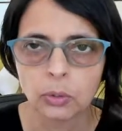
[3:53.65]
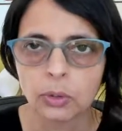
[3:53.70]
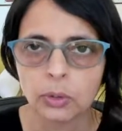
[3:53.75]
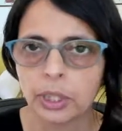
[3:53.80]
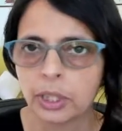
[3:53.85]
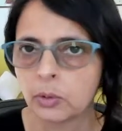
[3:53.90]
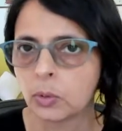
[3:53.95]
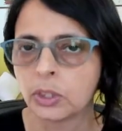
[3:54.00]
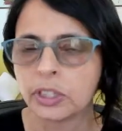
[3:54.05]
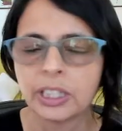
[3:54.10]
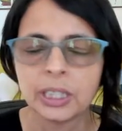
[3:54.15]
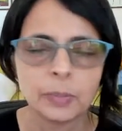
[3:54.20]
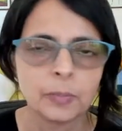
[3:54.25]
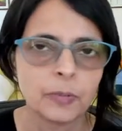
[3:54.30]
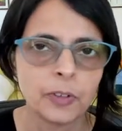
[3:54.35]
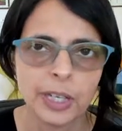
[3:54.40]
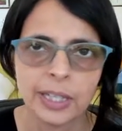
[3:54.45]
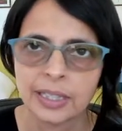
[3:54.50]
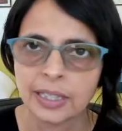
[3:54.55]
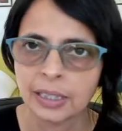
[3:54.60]
It will keep
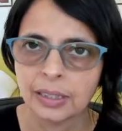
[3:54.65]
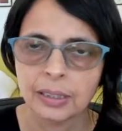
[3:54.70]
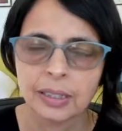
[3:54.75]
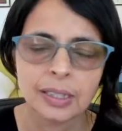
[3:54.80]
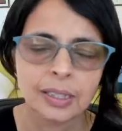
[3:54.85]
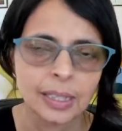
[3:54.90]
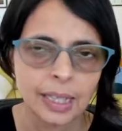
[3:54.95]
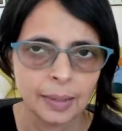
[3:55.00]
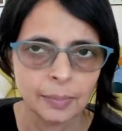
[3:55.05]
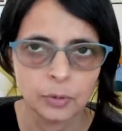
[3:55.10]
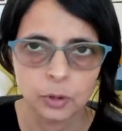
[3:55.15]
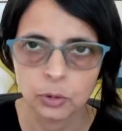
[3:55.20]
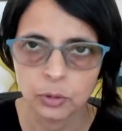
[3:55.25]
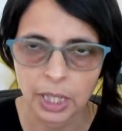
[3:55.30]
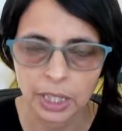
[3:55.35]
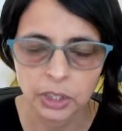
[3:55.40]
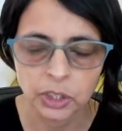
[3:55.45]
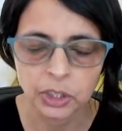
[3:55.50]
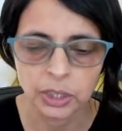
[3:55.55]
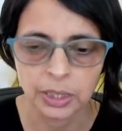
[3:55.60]
facing the same
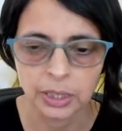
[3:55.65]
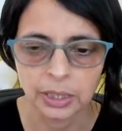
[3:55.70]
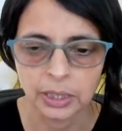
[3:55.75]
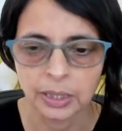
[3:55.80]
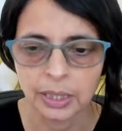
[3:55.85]
direction